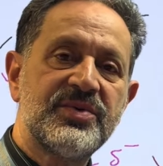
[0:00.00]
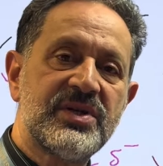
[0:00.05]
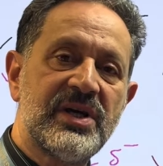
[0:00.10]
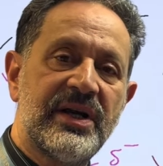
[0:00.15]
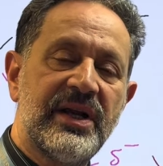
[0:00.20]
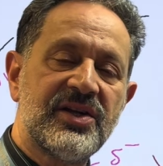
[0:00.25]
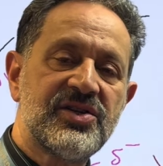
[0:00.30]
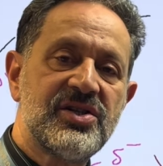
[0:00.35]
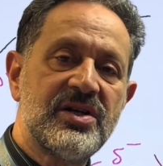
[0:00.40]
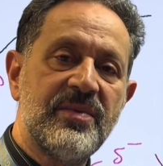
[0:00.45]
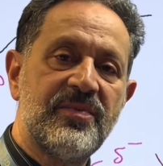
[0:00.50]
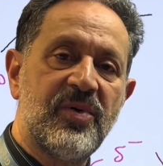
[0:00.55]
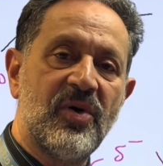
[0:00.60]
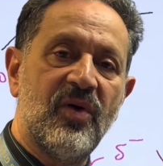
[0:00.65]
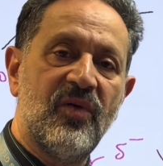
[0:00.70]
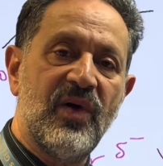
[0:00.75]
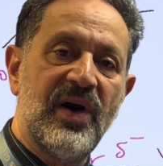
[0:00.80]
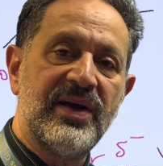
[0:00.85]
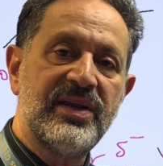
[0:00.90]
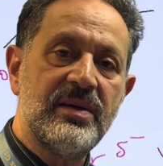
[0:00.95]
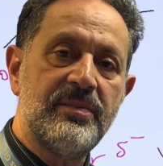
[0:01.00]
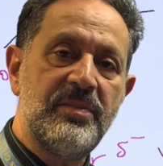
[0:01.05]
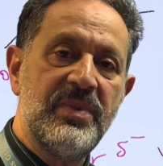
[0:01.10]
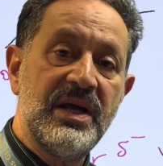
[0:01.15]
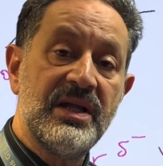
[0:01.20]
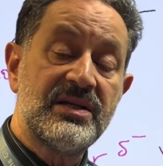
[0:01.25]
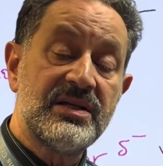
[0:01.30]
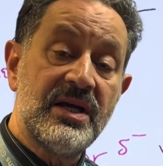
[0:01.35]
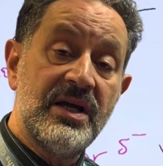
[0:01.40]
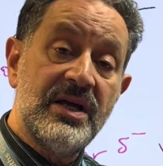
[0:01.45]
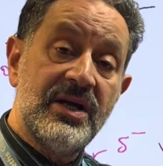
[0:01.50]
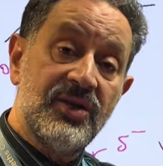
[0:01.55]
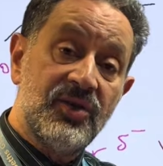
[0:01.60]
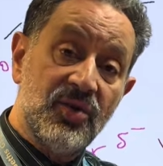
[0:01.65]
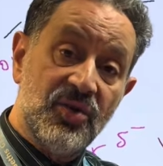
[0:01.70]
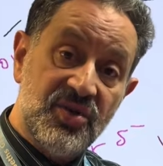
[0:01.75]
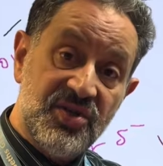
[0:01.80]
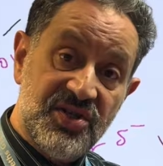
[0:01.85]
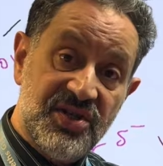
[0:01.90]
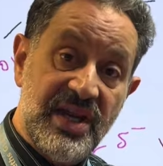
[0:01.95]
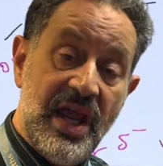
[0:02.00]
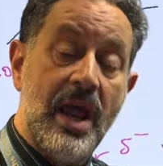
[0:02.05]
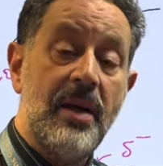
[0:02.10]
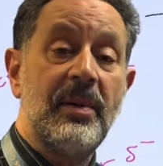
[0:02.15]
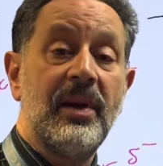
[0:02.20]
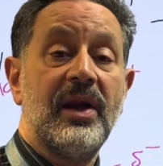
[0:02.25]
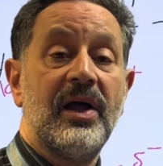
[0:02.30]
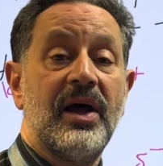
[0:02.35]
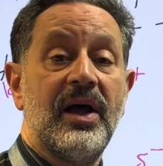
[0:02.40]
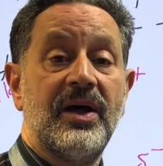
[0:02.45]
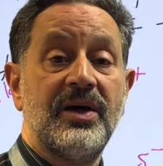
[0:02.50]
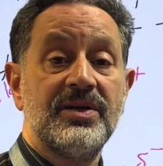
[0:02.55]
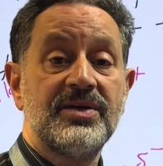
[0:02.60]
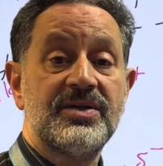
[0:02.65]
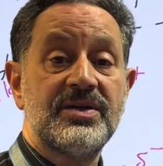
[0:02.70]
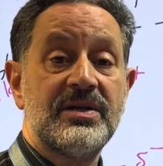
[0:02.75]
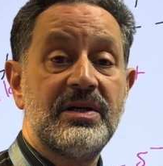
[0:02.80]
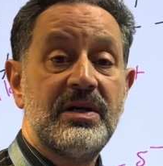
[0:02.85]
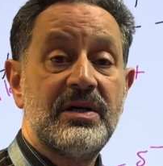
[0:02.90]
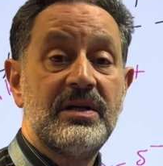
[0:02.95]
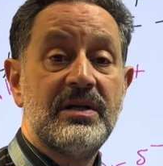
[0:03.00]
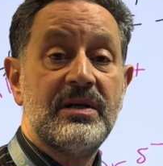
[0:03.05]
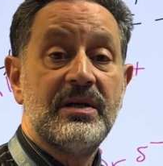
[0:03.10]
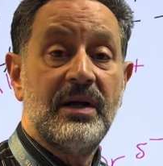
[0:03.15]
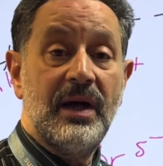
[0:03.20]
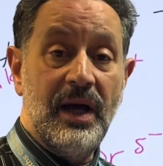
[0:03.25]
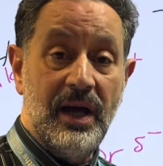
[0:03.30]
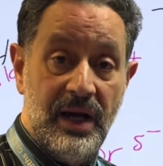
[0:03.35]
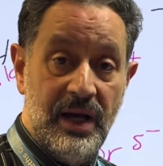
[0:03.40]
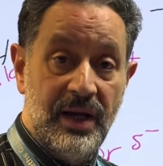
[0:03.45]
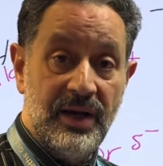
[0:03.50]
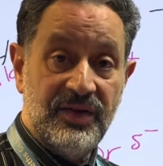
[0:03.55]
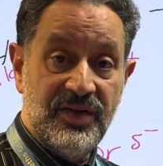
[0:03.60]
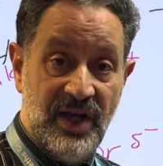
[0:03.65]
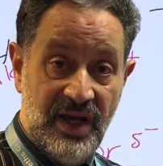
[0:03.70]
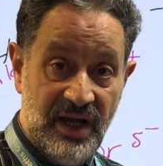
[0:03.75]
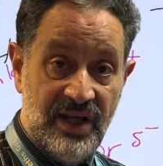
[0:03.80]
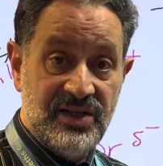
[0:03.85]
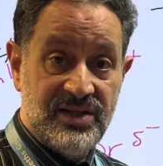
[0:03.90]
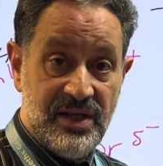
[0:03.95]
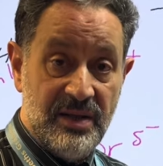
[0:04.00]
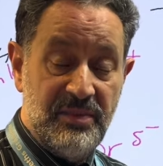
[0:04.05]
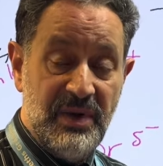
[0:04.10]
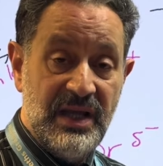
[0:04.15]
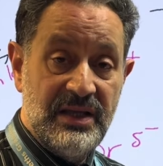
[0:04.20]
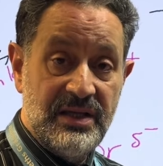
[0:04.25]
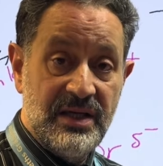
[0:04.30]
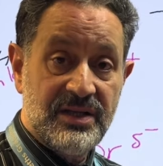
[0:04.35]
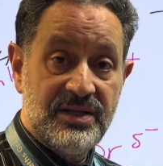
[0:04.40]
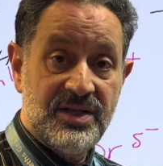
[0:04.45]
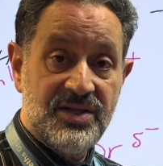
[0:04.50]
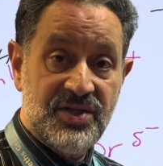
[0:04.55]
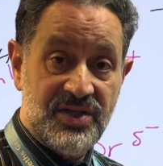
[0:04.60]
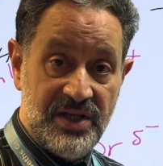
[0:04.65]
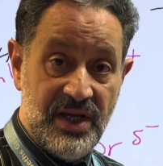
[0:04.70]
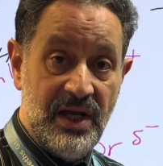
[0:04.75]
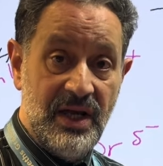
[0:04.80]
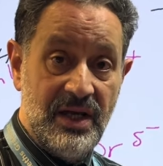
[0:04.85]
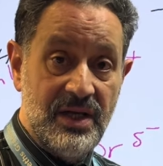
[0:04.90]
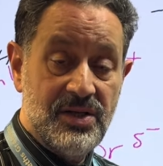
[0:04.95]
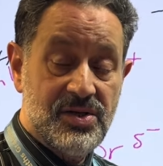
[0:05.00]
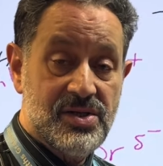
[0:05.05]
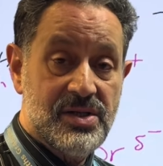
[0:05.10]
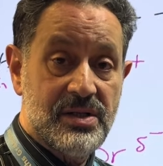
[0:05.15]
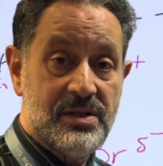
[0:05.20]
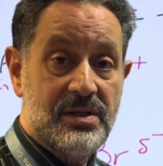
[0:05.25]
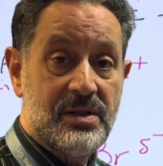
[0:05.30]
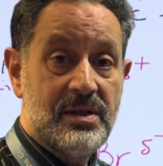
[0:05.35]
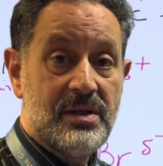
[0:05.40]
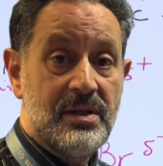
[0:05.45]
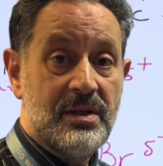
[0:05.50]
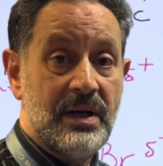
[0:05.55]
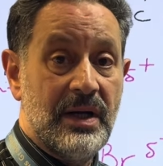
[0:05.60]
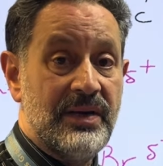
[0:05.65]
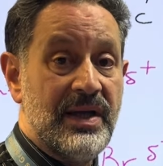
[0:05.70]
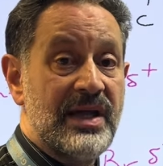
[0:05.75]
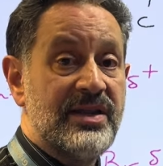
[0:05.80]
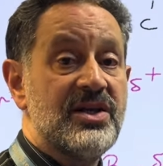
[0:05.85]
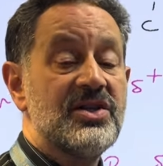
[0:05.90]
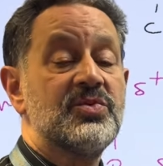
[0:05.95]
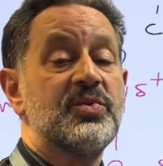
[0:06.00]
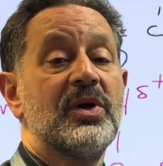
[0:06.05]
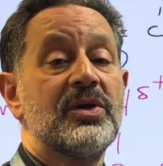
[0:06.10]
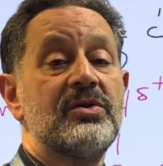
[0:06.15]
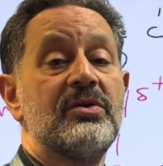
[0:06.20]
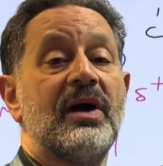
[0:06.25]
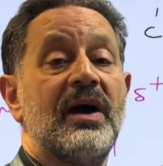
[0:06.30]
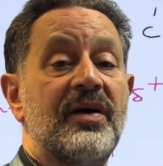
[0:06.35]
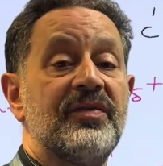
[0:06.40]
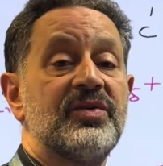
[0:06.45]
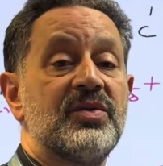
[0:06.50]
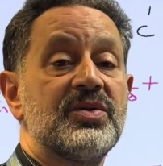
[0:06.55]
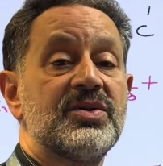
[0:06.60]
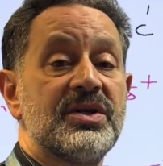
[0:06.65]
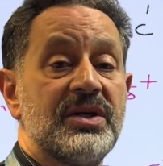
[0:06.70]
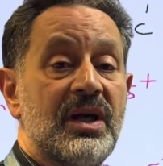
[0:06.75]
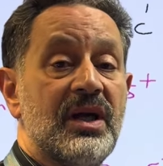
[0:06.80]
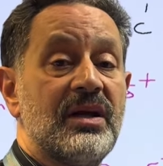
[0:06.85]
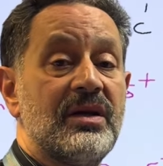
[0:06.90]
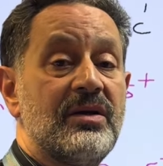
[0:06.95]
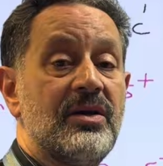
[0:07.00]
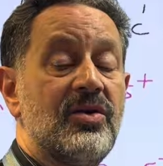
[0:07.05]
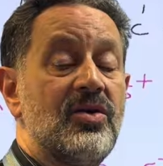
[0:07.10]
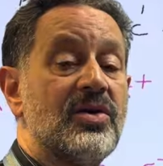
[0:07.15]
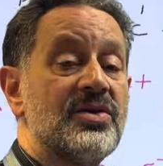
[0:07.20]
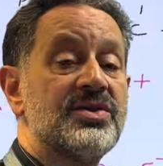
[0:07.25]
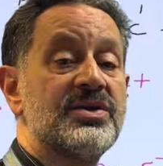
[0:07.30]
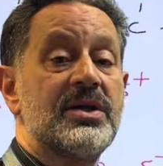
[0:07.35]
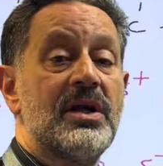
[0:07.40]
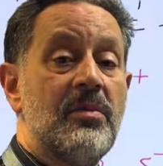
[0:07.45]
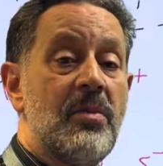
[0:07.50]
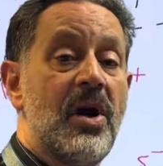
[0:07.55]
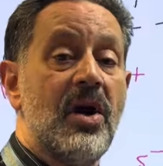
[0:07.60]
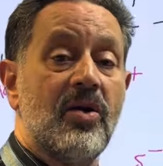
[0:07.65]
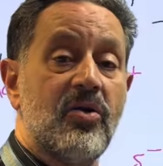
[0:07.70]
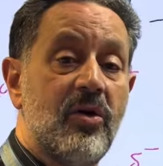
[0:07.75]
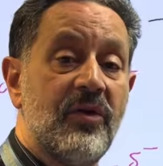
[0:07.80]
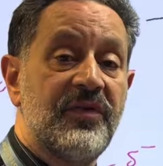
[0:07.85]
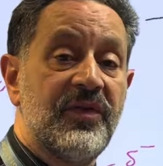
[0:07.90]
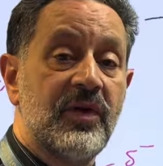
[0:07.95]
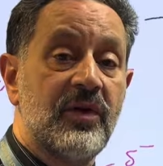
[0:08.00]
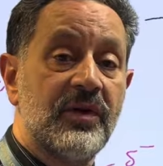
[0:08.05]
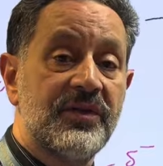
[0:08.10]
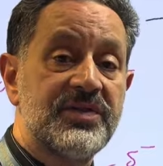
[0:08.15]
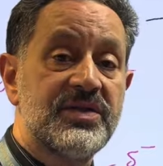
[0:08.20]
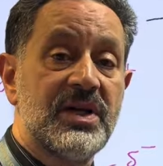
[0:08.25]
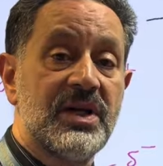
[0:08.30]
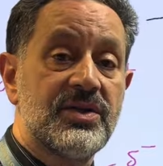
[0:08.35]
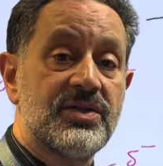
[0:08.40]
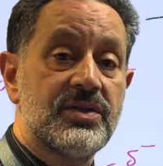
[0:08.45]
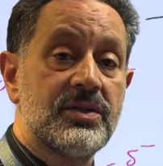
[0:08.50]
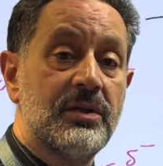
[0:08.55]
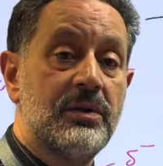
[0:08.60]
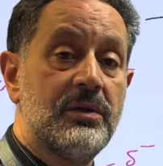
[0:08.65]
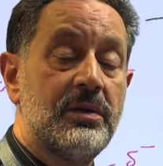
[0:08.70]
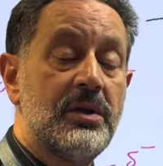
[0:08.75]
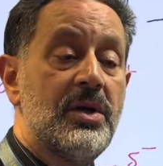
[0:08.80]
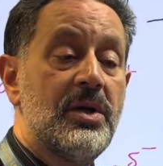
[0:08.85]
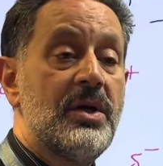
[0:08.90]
can actually provide a bit to stabilize the intermediate stage, and that is what you have to say. You don't say Markovnikov said so.